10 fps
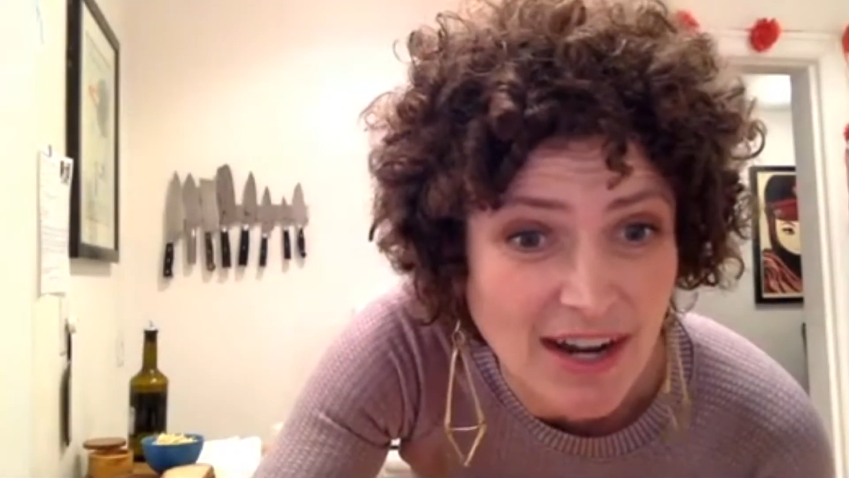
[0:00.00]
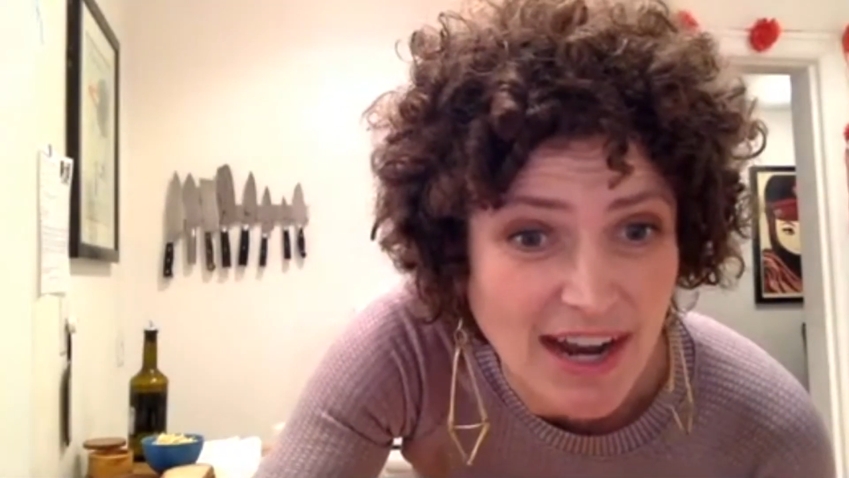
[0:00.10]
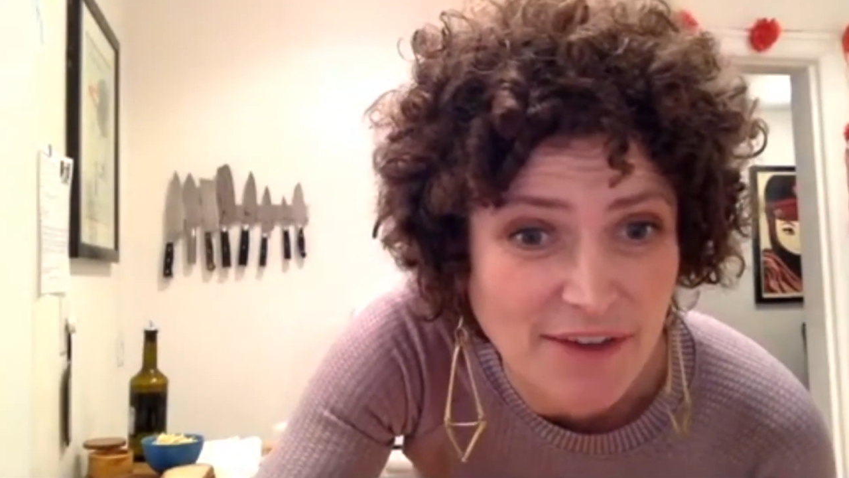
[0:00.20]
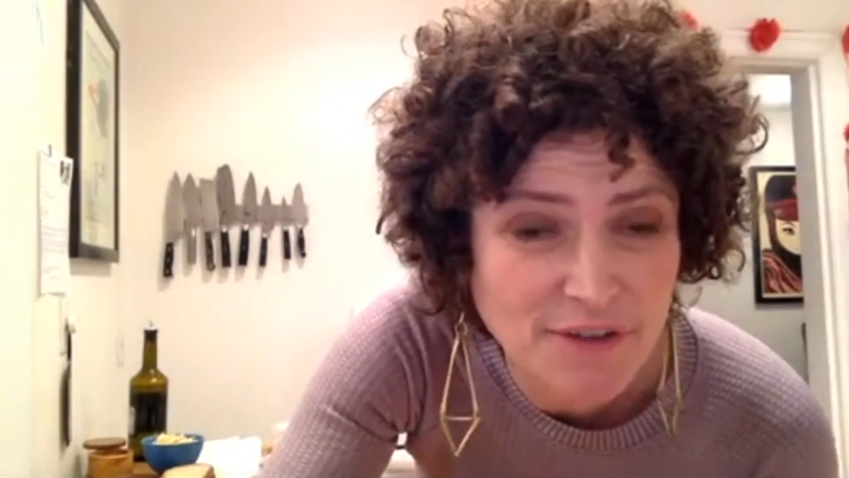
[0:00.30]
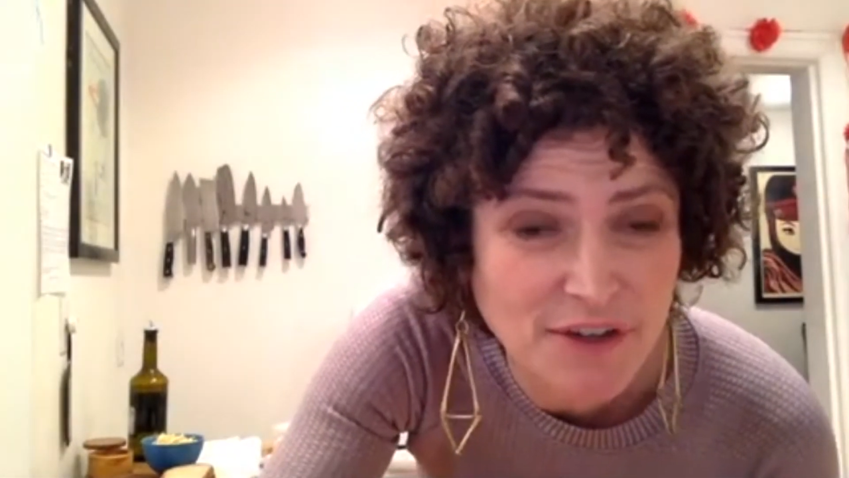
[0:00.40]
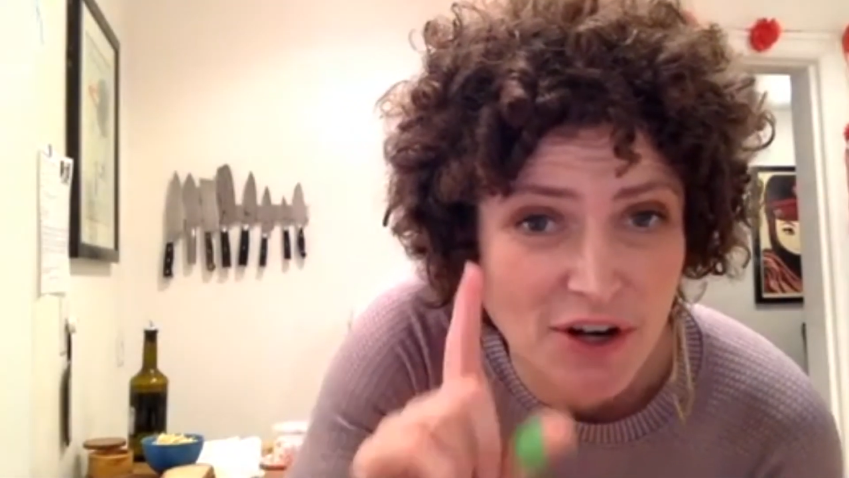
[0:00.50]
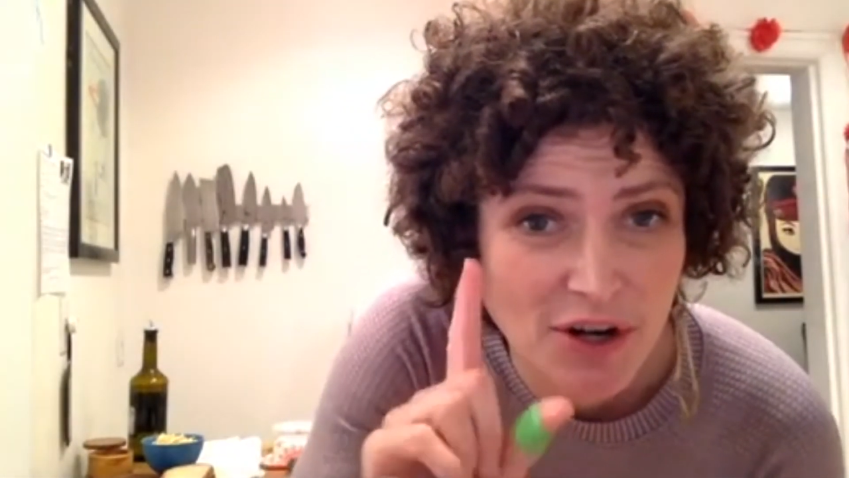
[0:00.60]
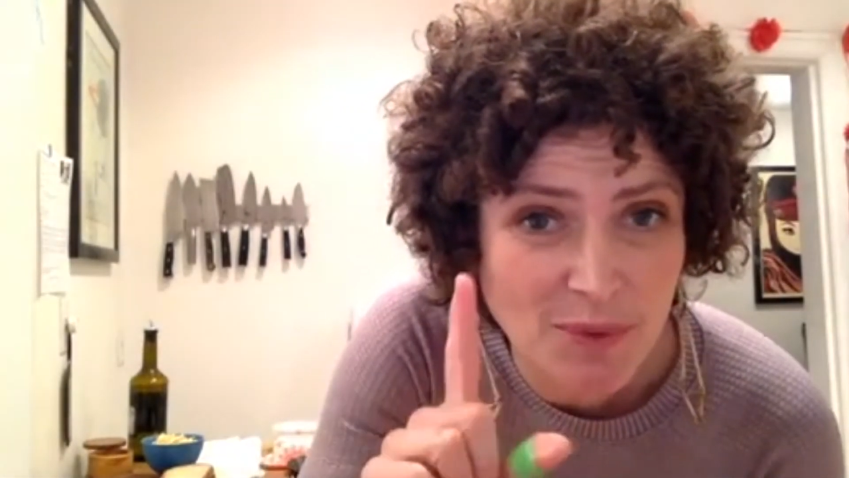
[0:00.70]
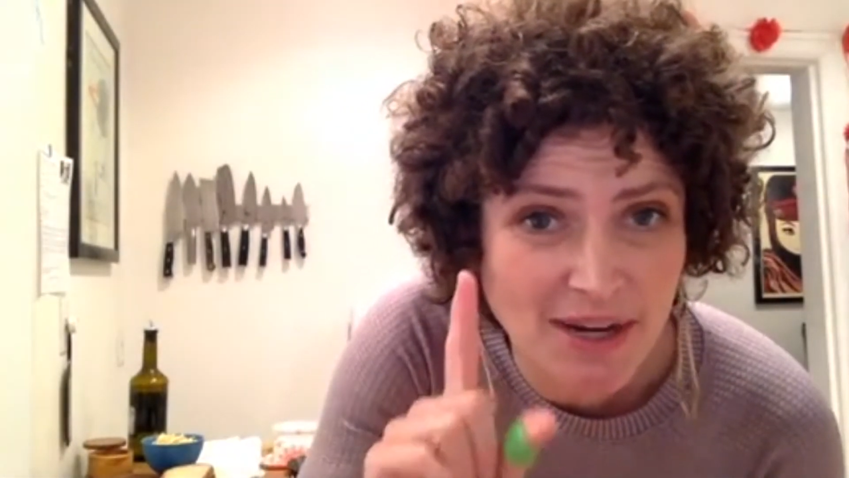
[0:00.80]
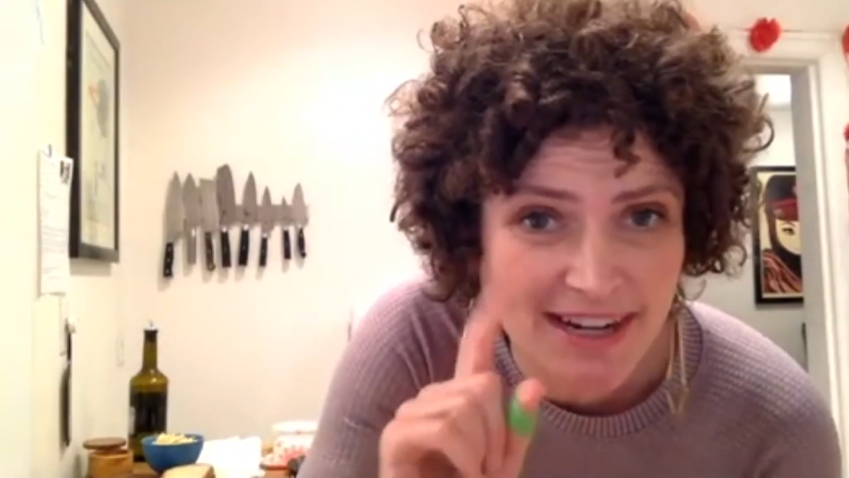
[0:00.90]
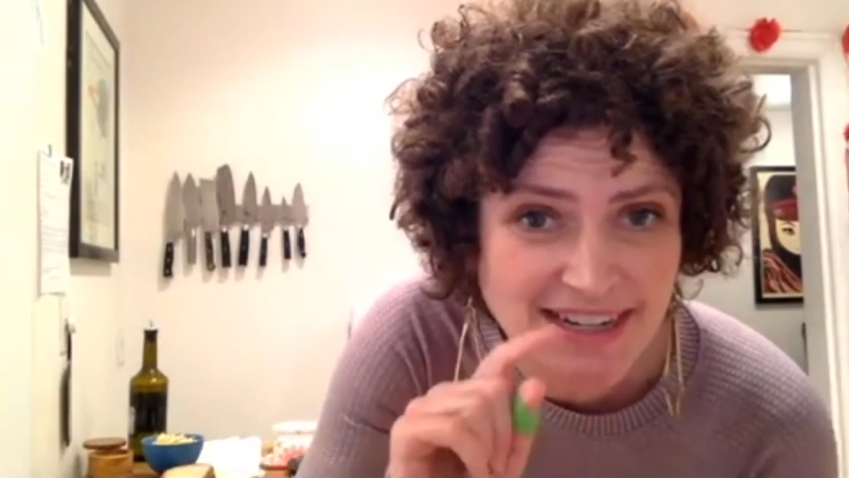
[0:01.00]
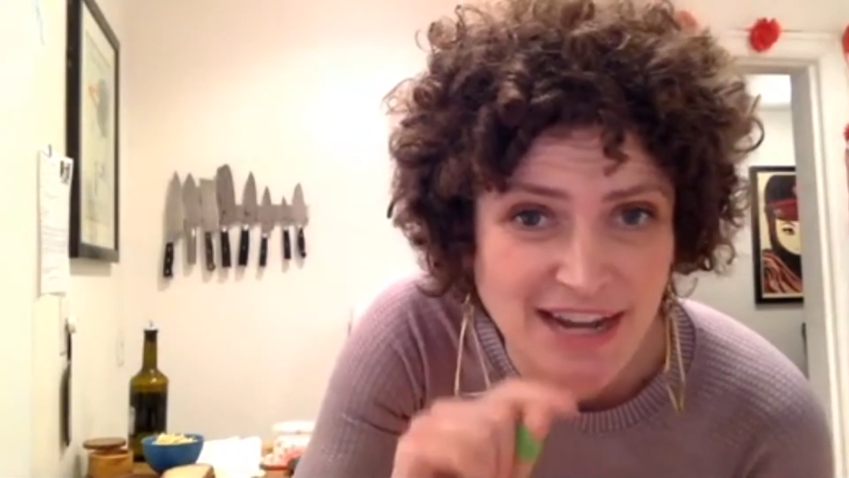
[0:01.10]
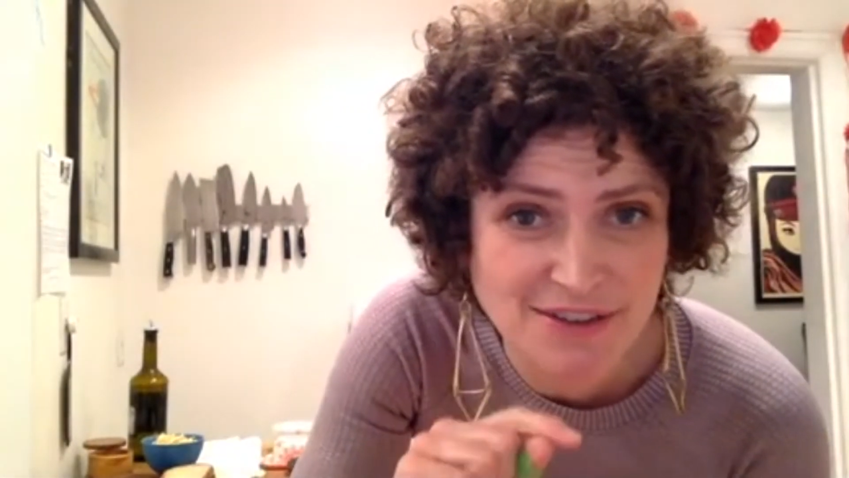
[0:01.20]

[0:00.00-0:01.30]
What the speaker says: I figured out a way I can now